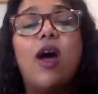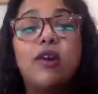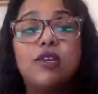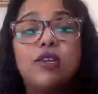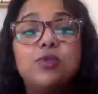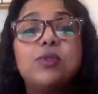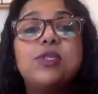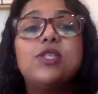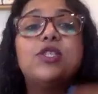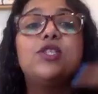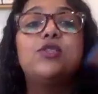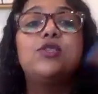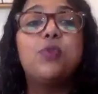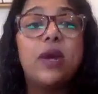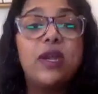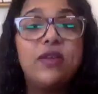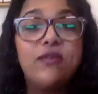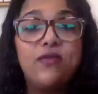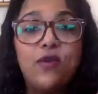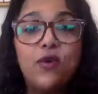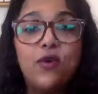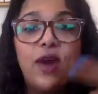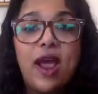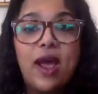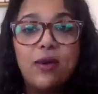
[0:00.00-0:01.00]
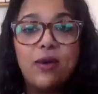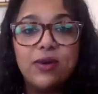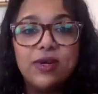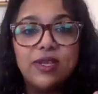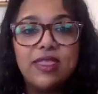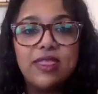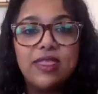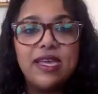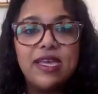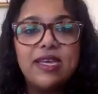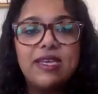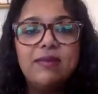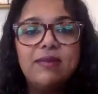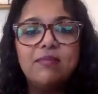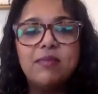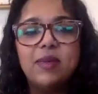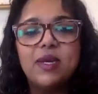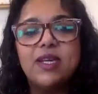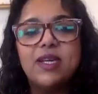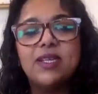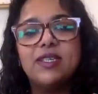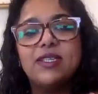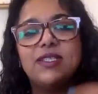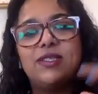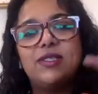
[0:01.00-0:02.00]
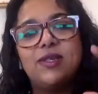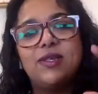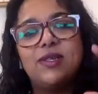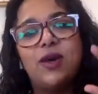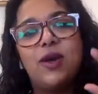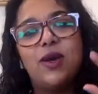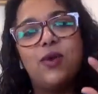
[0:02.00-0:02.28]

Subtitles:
ours was a 24-hour thing, because